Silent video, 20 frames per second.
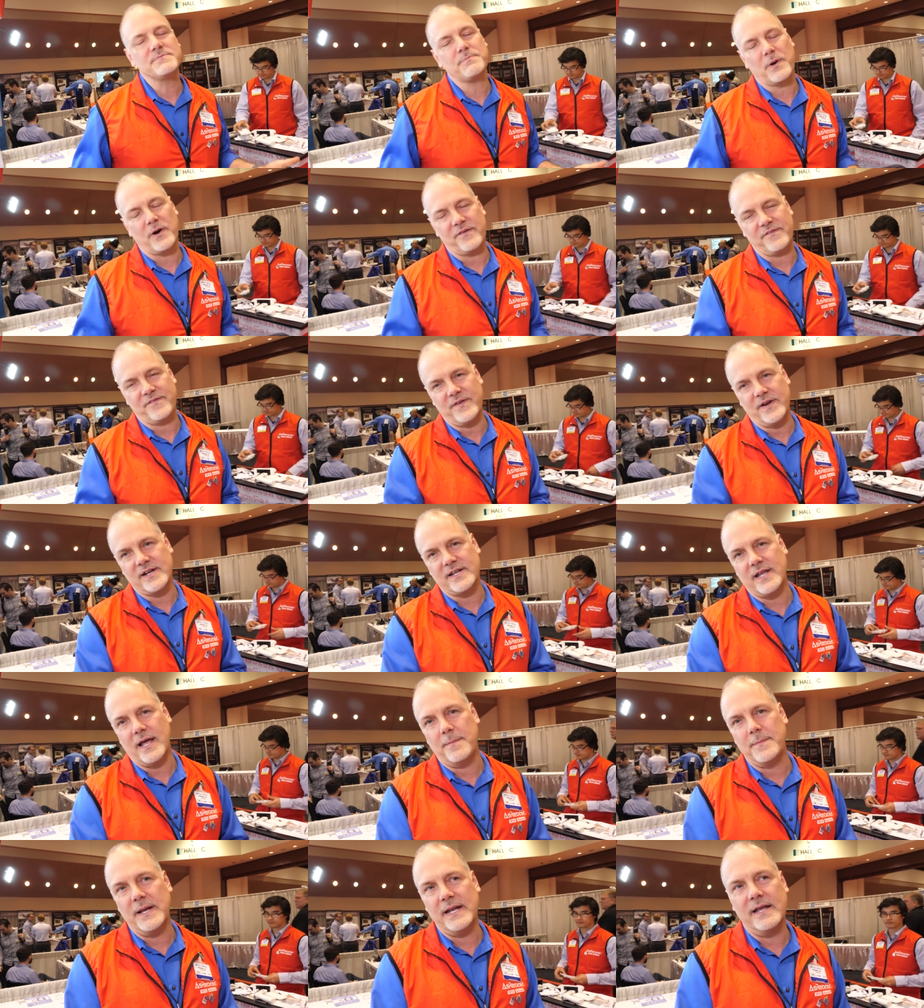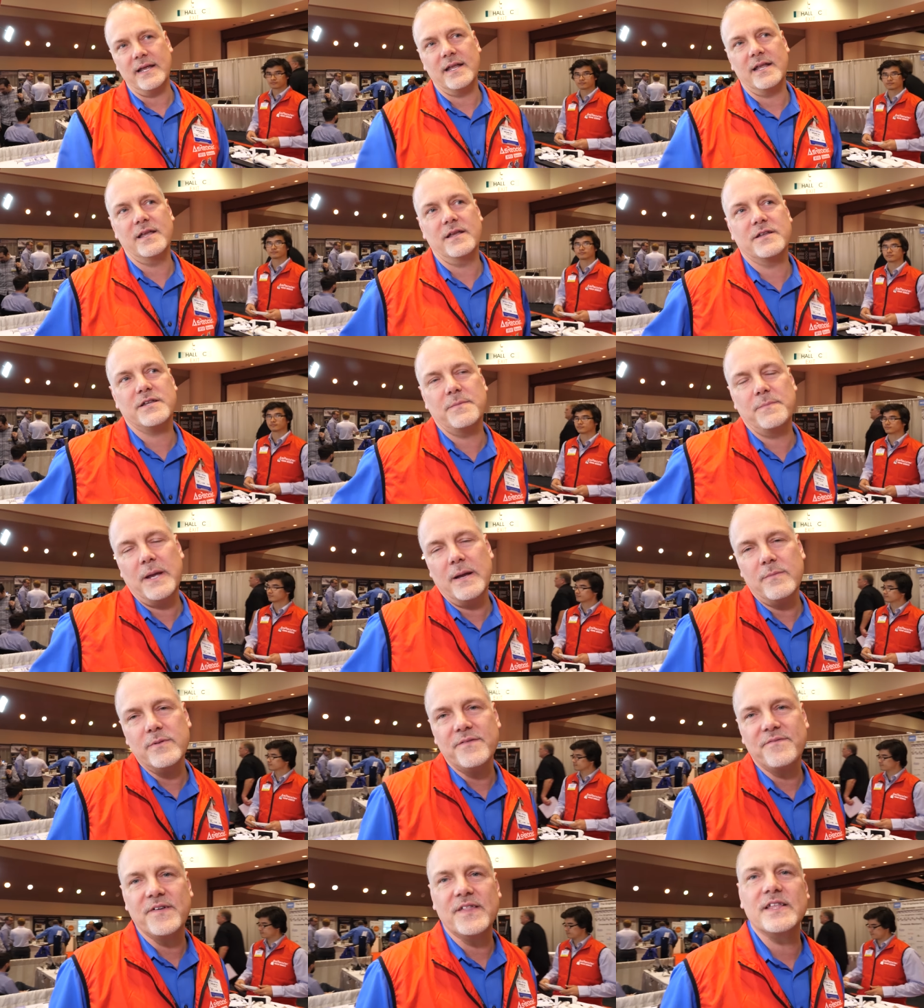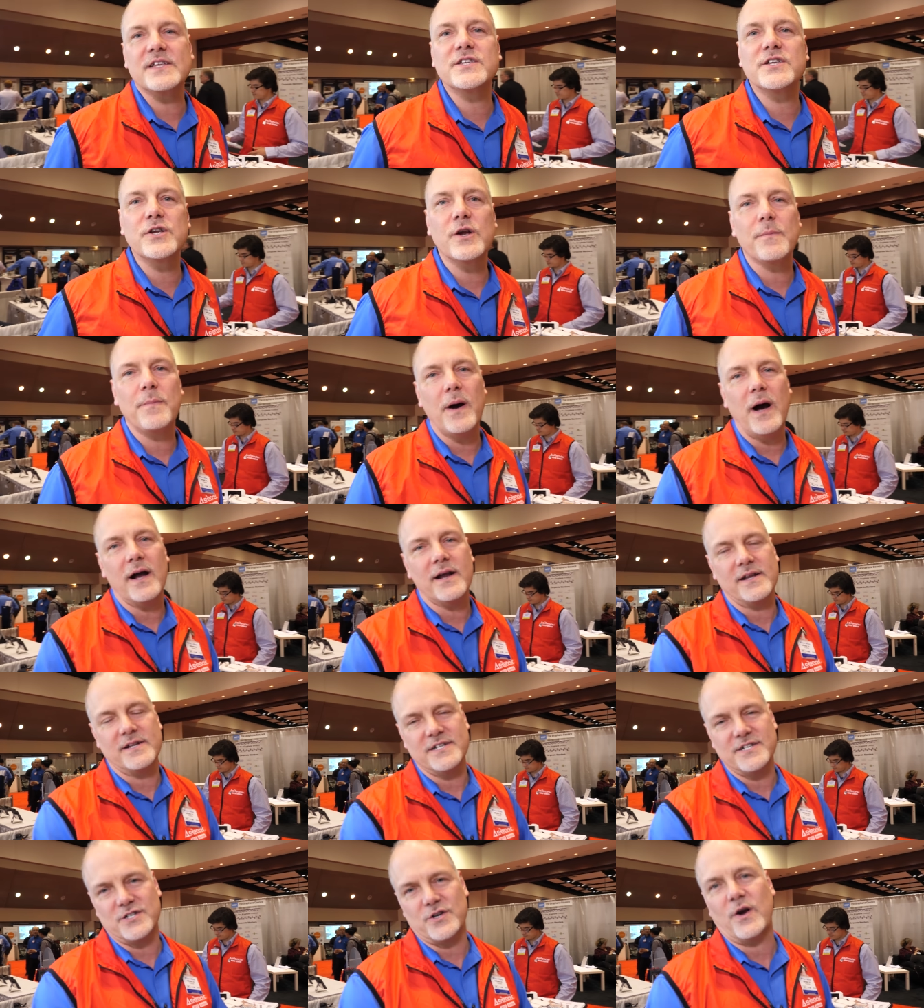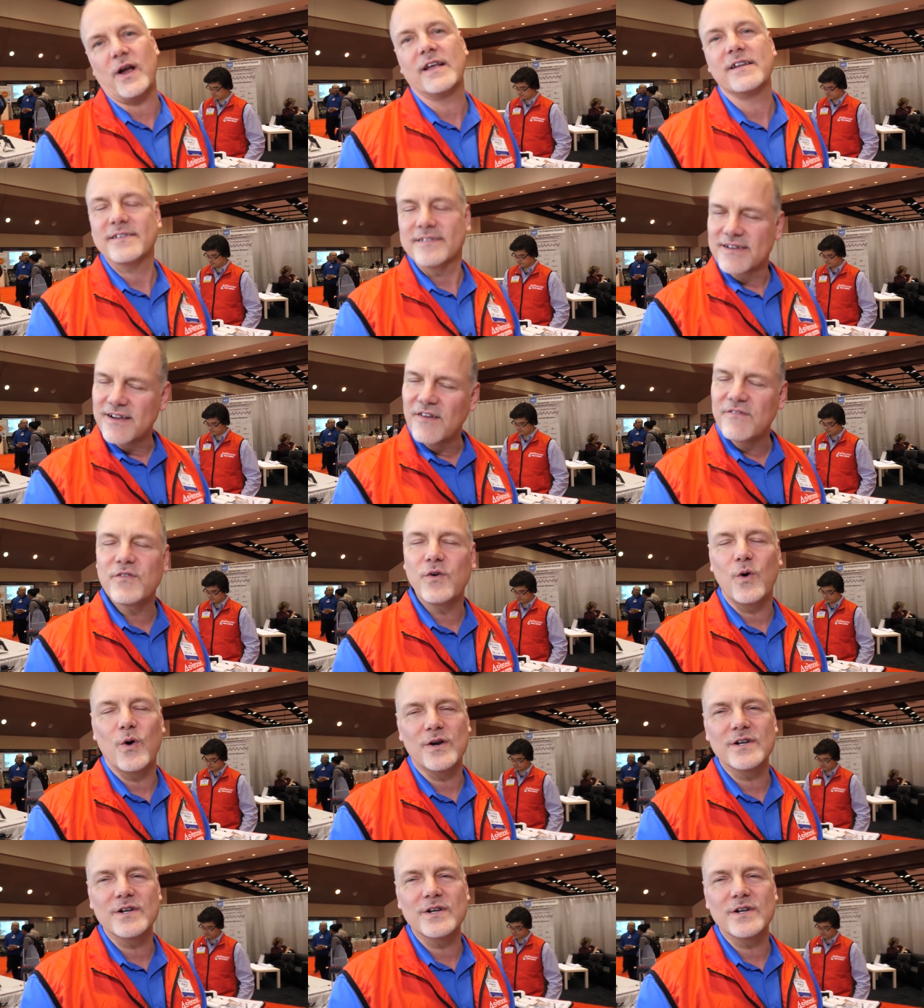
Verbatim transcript: is perfect. I mean, it, to be able to fit this in your pocket is great. Of it course.